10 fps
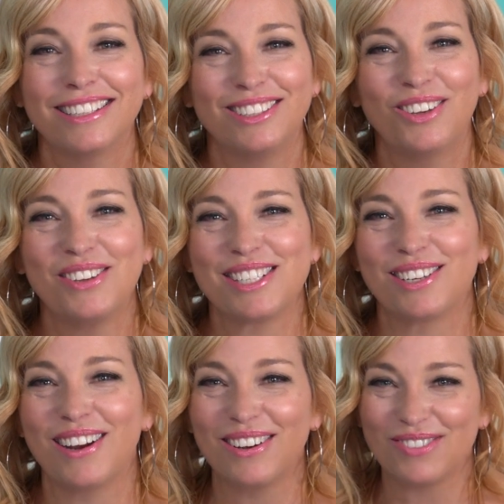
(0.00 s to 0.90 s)
you'll be
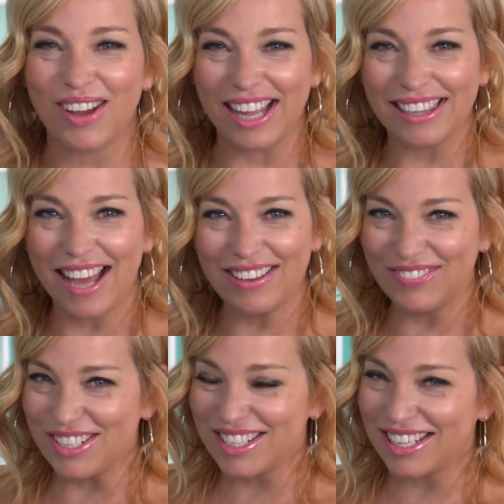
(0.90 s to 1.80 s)
surrounded by live
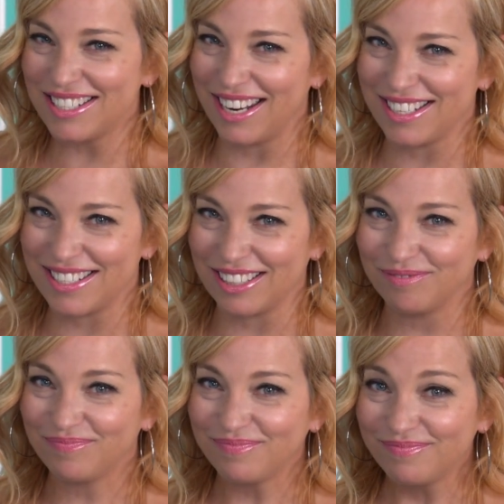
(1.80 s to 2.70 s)
music and
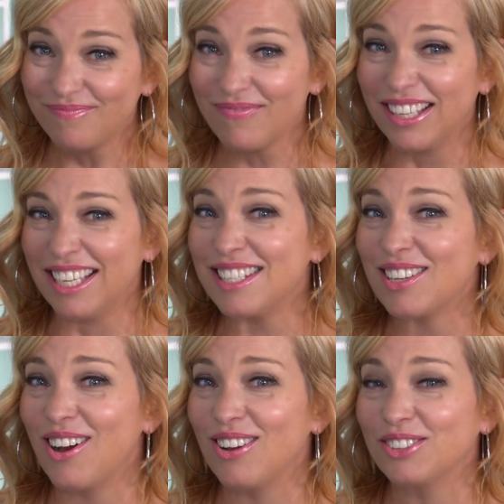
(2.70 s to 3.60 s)
dancing. It's
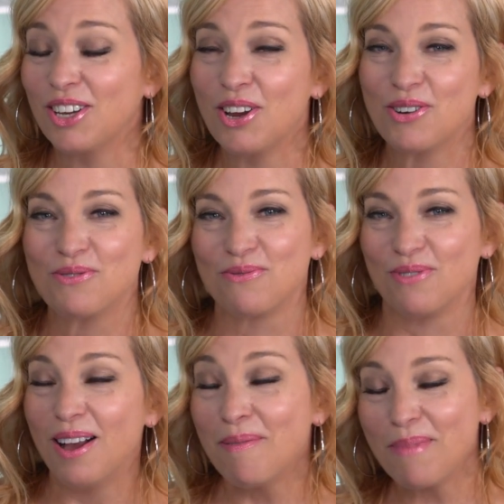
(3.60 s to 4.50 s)
called
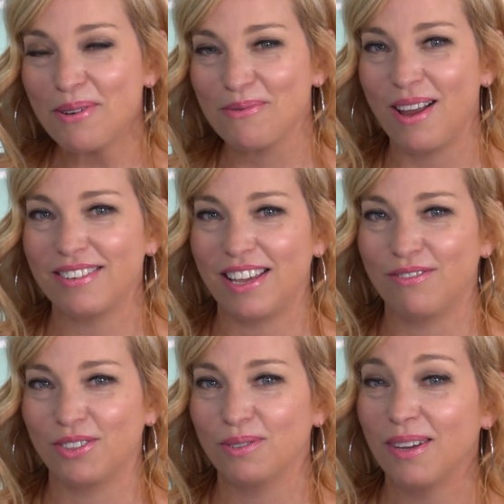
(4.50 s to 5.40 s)
Rum
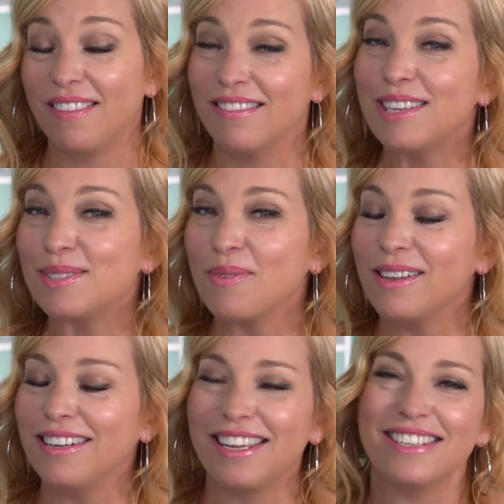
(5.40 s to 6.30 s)
Rendezvous, and this
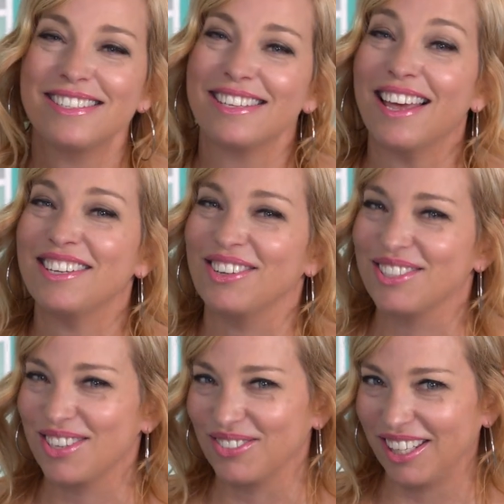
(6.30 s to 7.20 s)
one is
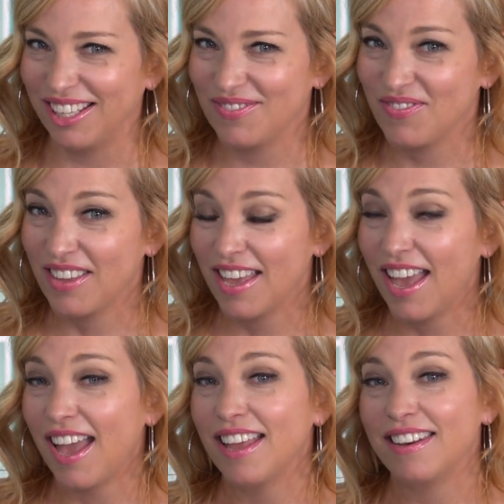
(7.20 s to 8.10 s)
adults only.
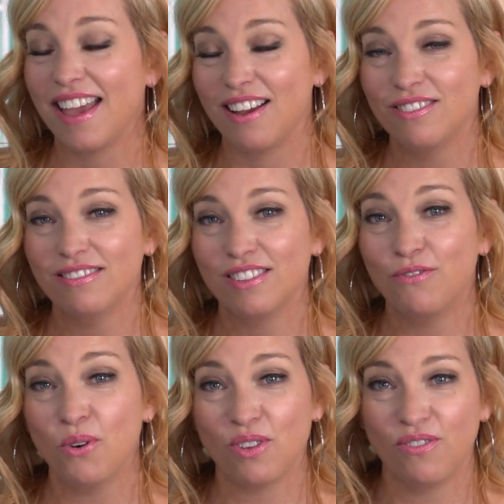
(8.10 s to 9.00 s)
And now, the
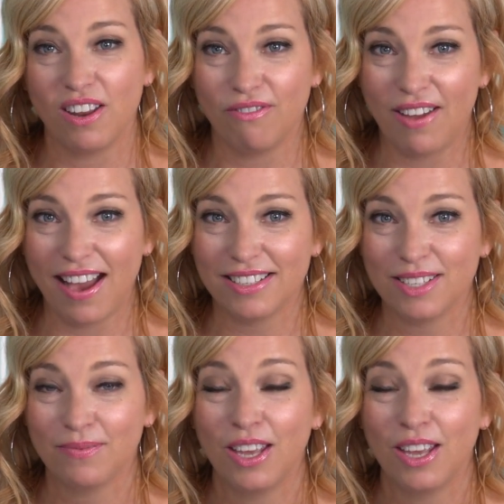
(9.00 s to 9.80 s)
fourth fun fact.